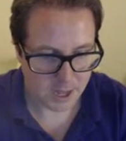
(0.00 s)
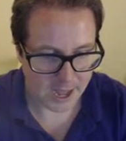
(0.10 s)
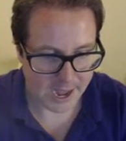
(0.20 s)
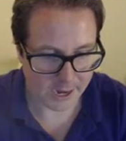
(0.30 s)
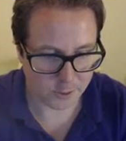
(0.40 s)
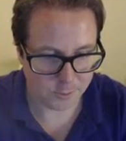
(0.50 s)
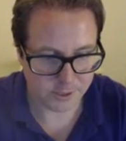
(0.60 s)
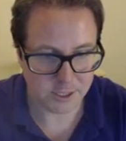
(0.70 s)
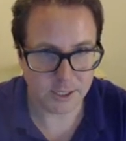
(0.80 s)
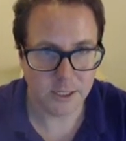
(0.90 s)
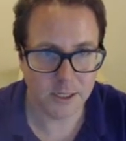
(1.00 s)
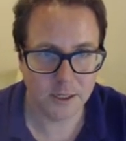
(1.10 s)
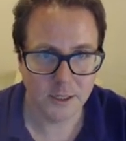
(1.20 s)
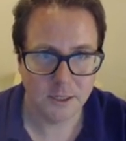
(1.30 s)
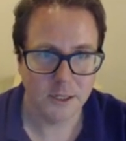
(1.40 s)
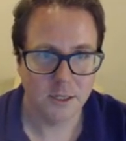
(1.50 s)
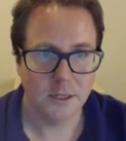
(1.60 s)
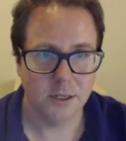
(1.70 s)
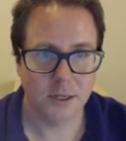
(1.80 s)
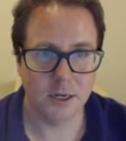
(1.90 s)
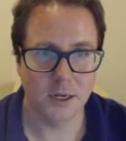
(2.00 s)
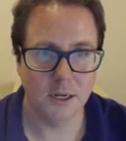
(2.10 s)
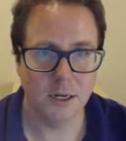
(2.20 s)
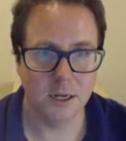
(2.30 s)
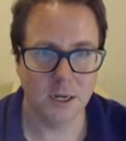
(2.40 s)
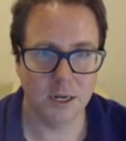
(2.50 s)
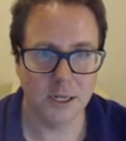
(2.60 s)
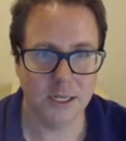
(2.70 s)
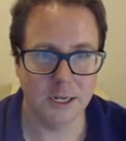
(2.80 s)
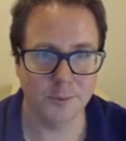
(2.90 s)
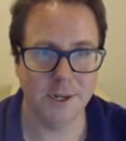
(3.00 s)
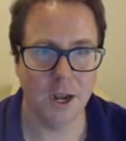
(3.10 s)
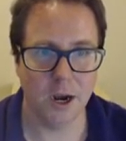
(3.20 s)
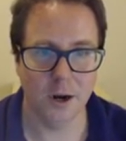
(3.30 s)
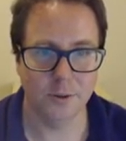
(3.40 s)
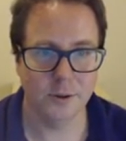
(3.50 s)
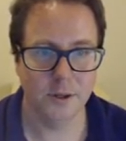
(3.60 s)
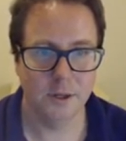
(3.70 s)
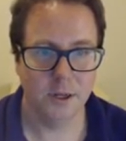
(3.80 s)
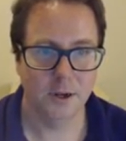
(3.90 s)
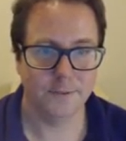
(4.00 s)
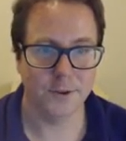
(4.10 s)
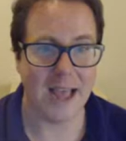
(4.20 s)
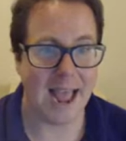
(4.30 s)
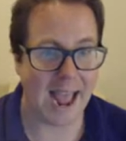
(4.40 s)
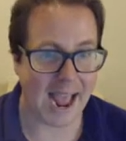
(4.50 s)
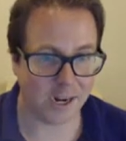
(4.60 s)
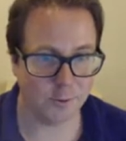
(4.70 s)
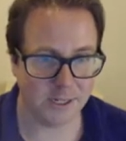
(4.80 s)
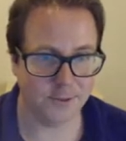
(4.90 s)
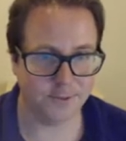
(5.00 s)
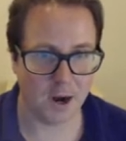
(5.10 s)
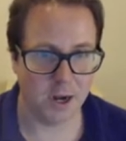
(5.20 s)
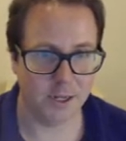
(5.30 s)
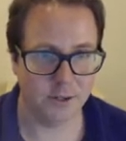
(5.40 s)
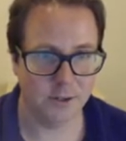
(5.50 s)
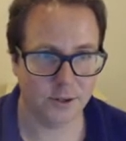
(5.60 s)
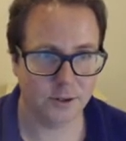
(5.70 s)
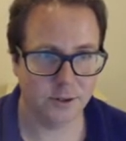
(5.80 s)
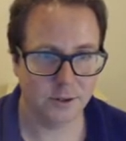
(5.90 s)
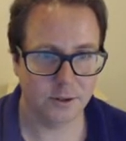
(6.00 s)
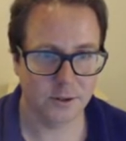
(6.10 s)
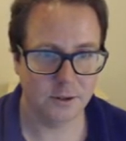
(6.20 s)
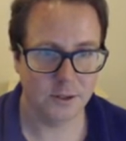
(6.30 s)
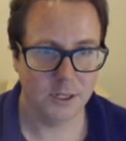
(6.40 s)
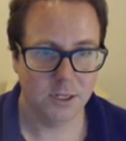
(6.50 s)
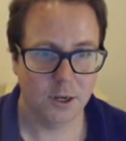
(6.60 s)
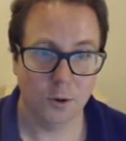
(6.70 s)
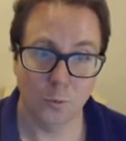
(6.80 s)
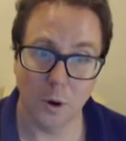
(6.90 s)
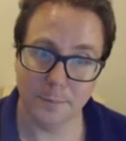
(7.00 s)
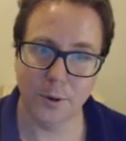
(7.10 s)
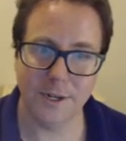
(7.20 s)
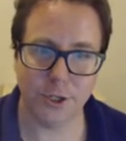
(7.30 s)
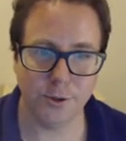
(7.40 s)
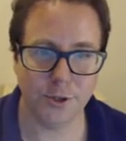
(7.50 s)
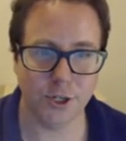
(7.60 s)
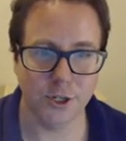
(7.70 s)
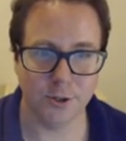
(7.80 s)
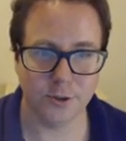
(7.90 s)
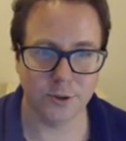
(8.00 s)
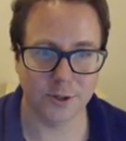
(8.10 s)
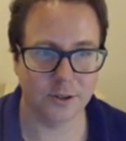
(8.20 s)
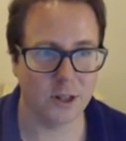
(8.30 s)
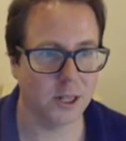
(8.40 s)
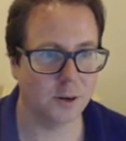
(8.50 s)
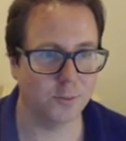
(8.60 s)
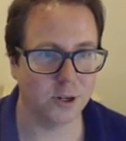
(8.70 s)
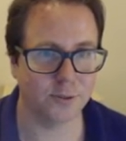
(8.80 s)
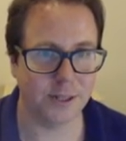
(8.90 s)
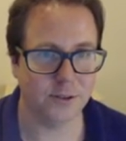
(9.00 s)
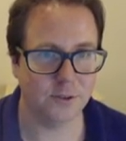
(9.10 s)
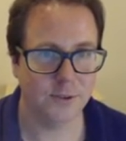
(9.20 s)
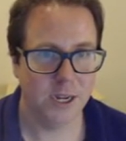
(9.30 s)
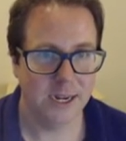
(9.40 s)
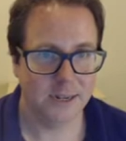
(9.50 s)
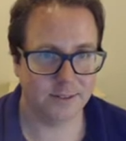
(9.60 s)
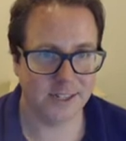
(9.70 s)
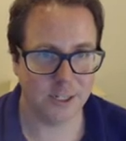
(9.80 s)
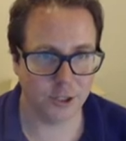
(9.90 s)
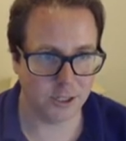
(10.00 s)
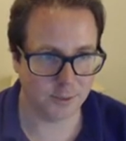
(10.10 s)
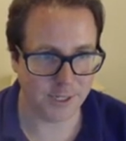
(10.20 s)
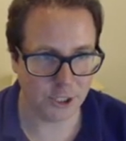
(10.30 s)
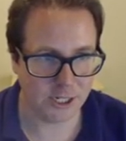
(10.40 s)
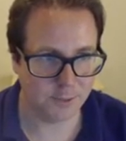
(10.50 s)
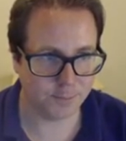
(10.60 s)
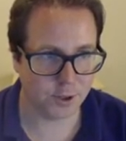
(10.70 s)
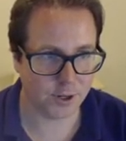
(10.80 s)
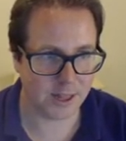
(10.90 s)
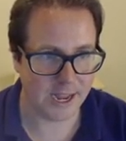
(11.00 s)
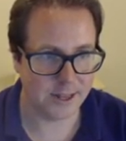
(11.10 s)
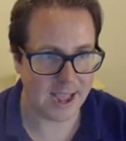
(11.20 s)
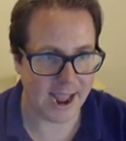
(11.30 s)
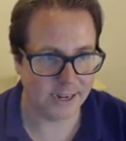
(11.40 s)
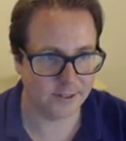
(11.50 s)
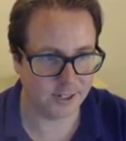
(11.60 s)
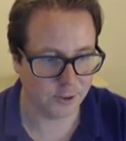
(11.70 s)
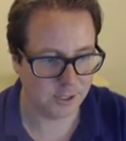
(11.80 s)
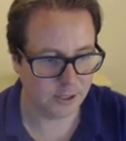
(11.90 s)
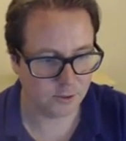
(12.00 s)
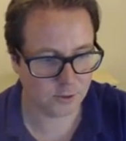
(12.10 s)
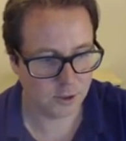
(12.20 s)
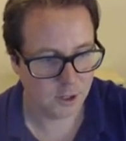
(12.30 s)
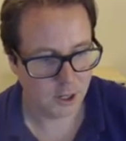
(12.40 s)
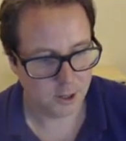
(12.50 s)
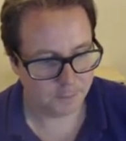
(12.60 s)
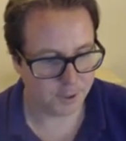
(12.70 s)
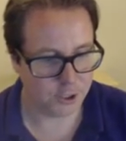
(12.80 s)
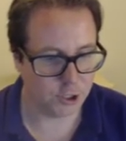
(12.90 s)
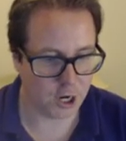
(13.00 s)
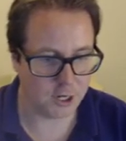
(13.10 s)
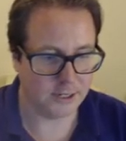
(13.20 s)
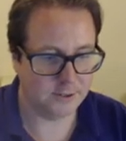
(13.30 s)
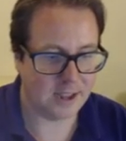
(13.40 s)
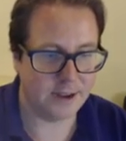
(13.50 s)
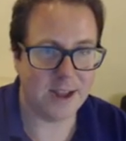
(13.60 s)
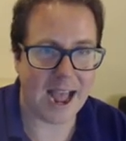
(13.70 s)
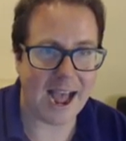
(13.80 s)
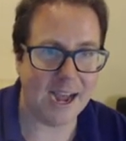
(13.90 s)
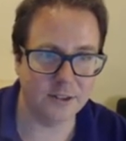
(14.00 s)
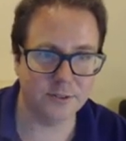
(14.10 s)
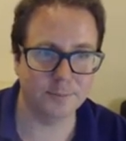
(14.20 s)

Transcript: Equity. Uh, here we go. For the equity fund, 1.22, so it is a little more expensive. Still going to be cheaper than the A series, but you're not going to save as